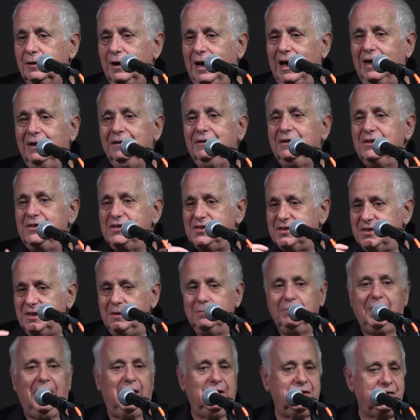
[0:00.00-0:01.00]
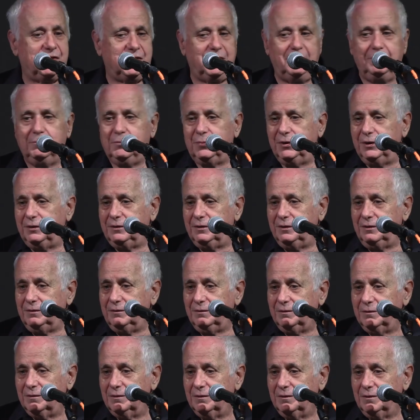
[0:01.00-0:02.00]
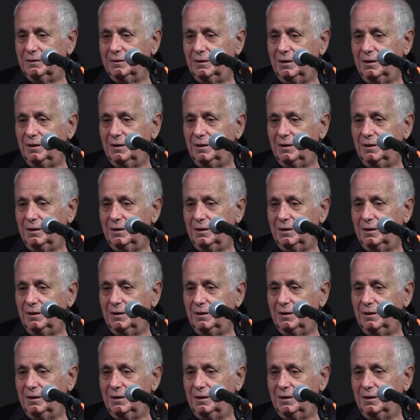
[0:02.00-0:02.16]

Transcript: anti-Semites in Britain,